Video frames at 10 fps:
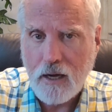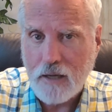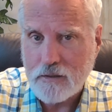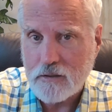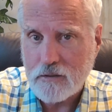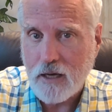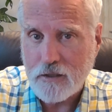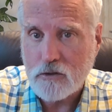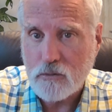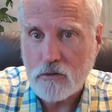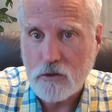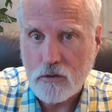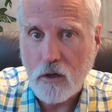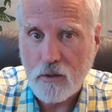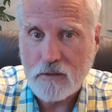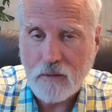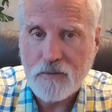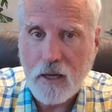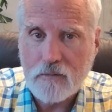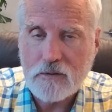I do know that
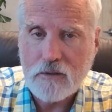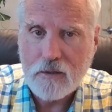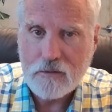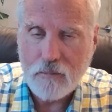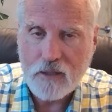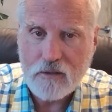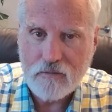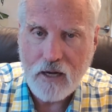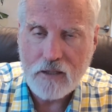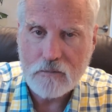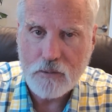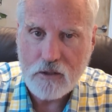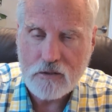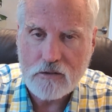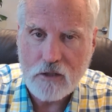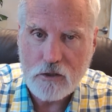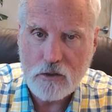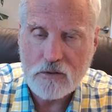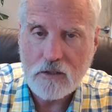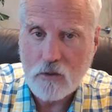sometimes domestic violence petitions are
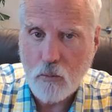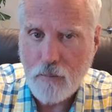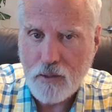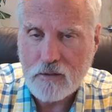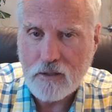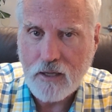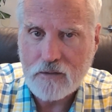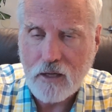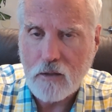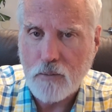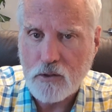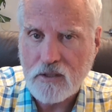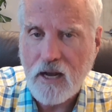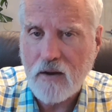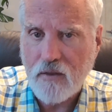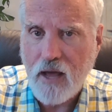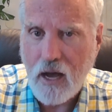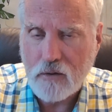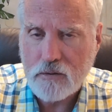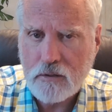used as a weapon to get the other person out of the
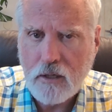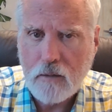house